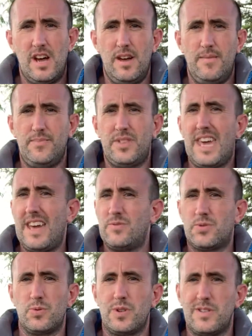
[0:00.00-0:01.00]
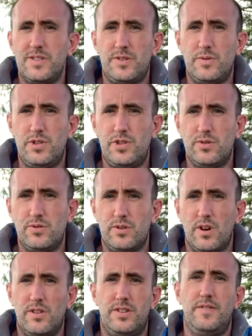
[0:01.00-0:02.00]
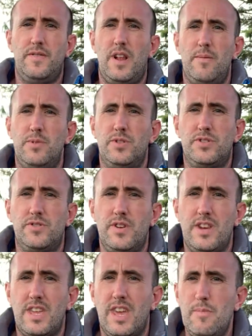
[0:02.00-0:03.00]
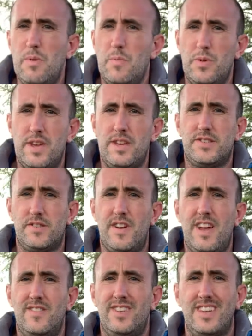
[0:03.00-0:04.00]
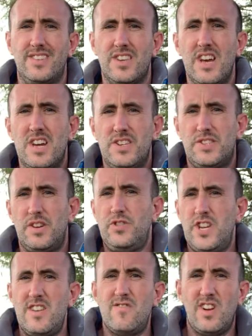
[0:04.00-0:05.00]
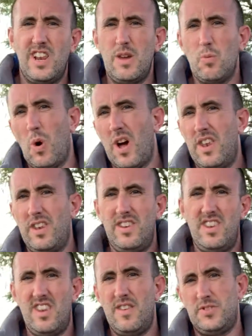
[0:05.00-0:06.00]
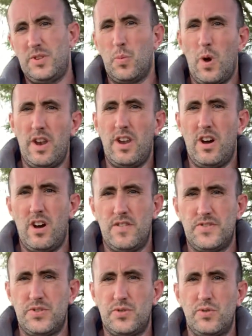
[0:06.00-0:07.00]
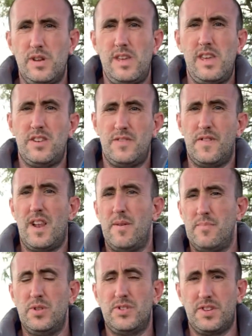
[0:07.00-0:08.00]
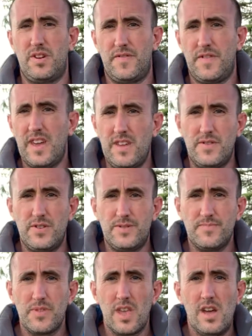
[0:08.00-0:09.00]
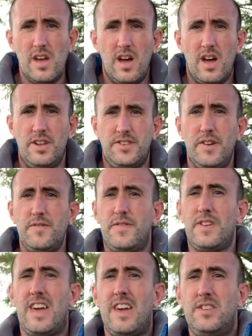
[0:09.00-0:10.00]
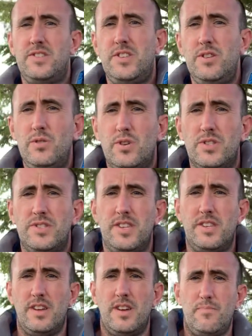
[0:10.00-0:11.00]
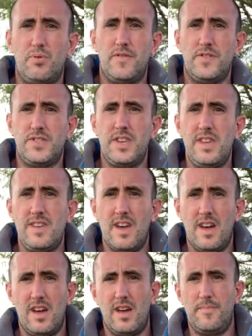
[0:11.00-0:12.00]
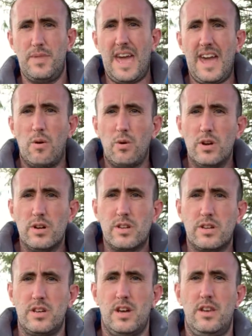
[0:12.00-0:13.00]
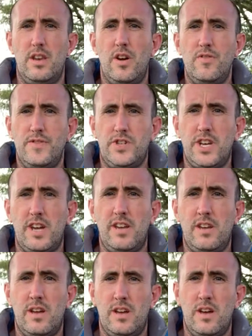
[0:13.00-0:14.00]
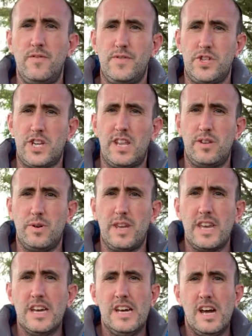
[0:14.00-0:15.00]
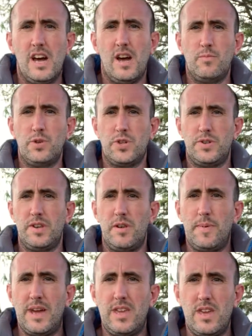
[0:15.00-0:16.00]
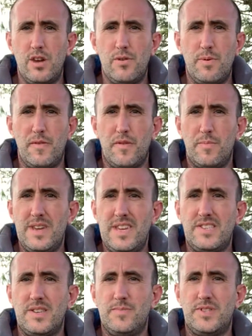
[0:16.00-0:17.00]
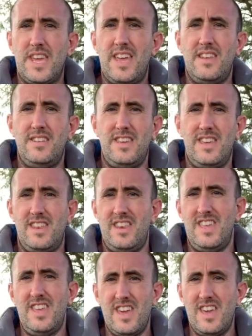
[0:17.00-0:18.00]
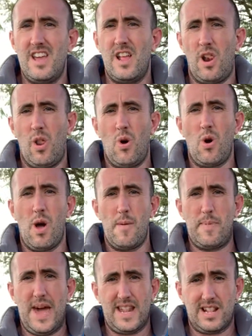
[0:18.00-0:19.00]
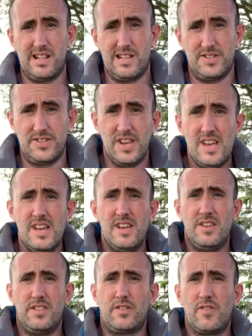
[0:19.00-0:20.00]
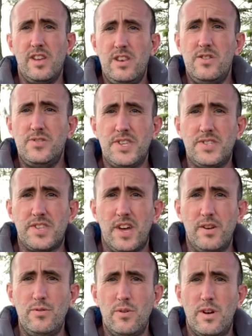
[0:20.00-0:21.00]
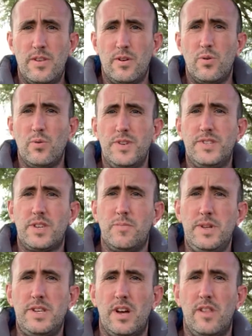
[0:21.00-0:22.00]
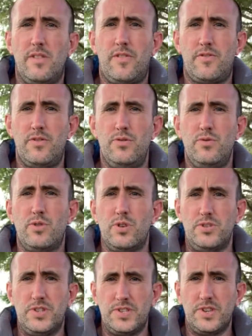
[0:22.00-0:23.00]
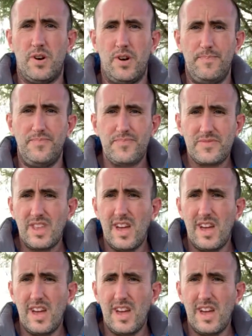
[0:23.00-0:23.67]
Um, councils like to ensure garden developments are in keeping with their surroundings, so generally one to one and a half storey developments are favoured. Uh, don't forget to consider privacy, um, outlook and oversha uh, overshadowing, um, which I don't know about you, but for me seems to end in year-long battles. The great news is though that all this can be done through good design.